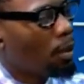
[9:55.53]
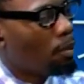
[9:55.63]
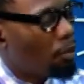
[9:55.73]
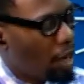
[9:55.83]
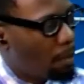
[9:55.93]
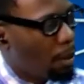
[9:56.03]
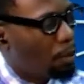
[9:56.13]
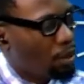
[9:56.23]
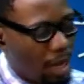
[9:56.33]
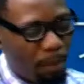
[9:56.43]
bring
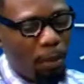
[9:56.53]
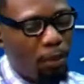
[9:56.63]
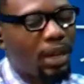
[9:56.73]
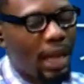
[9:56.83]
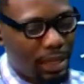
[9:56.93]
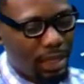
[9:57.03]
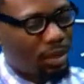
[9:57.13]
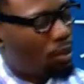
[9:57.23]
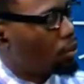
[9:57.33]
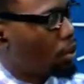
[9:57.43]
people down, people like
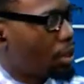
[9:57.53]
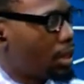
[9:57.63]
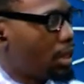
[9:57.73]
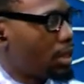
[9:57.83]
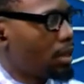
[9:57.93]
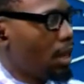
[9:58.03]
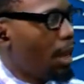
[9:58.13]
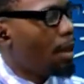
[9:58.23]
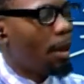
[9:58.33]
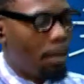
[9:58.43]
this, to justice.
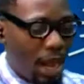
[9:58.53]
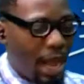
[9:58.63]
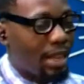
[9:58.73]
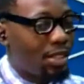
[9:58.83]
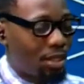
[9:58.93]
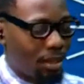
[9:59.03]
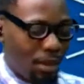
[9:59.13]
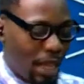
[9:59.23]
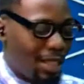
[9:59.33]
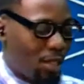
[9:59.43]
And
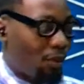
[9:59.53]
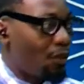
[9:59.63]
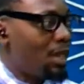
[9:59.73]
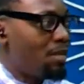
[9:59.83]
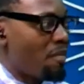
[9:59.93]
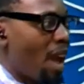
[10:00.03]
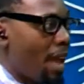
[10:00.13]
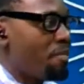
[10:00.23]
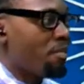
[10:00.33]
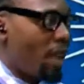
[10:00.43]

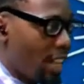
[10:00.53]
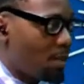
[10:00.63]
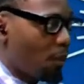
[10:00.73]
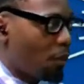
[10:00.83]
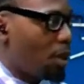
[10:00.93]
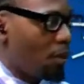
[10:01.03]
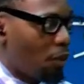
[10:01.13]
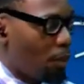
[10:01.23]
it might be funny for